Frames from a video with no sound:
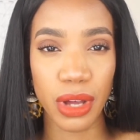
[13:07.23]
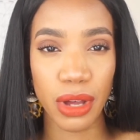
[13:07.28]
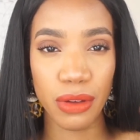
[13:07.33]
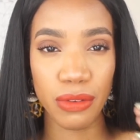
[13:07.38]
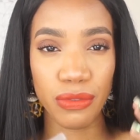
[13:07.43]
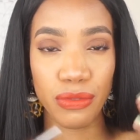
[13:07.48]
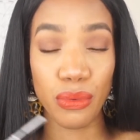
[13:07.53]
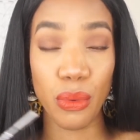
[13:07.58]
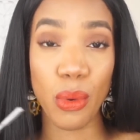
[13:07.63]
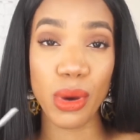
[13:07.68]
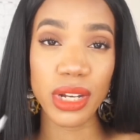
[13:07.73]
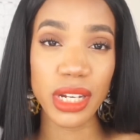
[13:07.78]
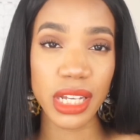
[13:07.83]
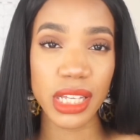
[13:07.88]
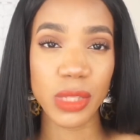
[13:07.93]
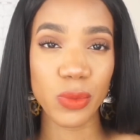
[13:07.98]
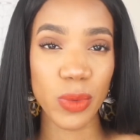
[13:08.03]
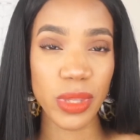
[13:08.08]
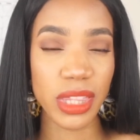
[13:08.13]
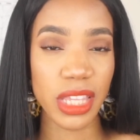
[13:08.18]

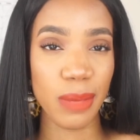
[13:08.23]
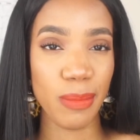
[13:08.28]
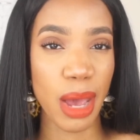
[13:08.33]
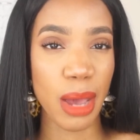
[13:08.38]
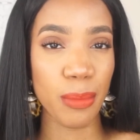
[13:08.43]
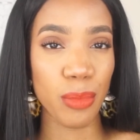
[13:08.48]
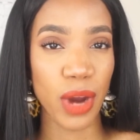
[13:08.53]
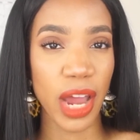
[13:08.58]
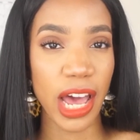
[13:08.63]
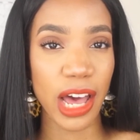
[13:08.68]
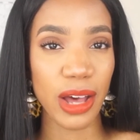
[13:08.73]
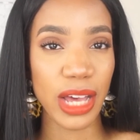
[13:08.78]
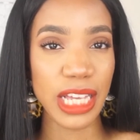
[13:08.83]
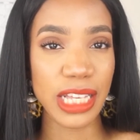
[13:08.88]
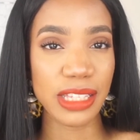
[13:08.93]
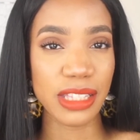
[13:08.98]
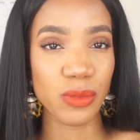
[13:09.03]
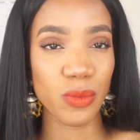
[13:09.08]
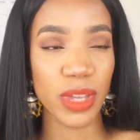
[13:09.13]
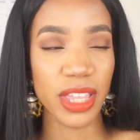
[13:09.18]
fullness within my brow
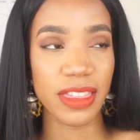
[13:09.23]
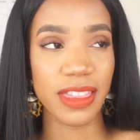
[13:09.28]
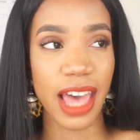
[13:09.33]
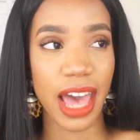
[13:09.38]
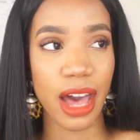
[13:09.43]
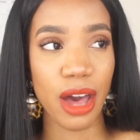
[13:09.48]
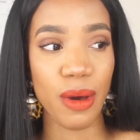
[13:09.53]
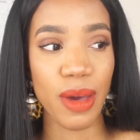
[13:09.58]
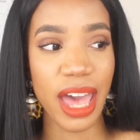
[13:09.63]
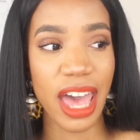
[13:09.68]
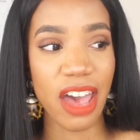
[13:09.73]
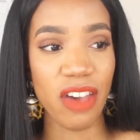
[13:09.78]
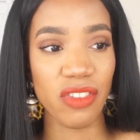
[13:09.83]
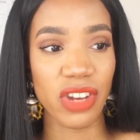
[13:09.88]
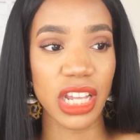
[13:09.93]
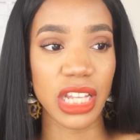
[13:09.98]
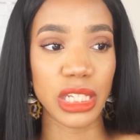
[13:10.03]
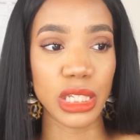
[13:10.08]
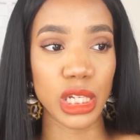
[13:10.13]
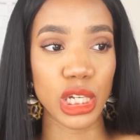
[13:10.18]
without having
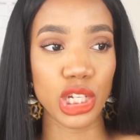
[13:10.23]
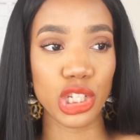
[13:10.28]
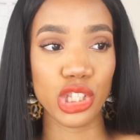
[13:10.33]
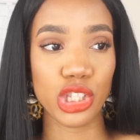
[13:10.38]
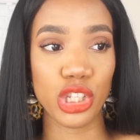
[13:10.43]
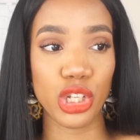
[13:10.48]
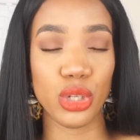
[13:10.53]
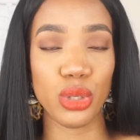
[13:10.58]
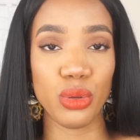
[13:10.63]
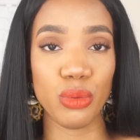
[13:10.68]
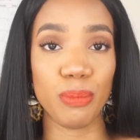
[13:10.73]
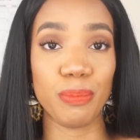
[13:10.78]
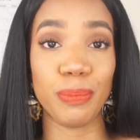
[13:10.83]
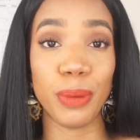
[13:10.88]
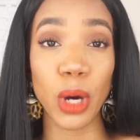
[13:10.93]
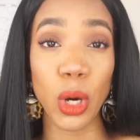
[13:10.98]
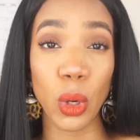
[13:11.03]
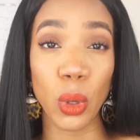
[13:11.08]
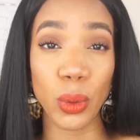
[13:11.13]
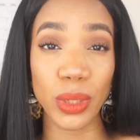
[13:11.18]
it look too
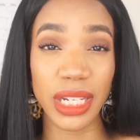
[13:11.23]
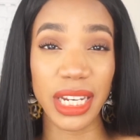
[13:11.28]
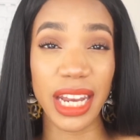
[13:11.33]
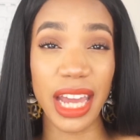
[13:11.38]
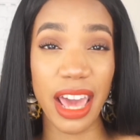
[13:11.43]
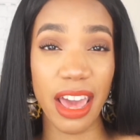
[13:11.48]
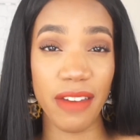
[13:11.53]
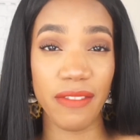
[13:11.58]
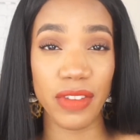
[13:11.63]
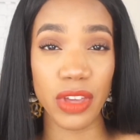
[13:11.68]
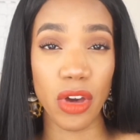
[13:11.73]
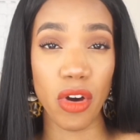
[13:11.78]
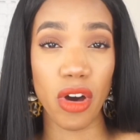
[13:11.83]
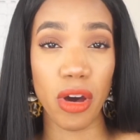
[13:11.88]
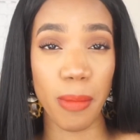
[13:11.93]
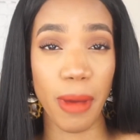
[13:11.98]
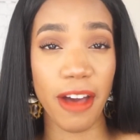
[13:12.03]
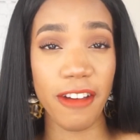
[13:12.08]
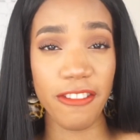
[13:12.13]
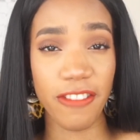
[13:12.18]
bold and heavy
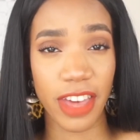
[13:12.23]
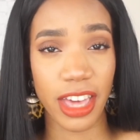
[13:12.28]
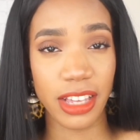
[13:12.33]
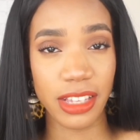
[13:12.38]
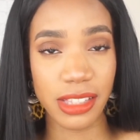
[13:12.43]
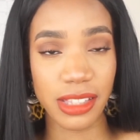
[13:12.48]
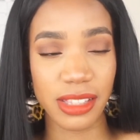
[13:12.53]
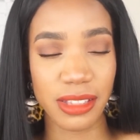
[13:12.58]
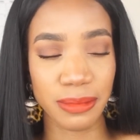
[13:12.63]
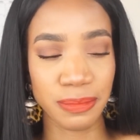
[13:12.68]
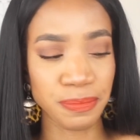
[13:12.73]
on my face.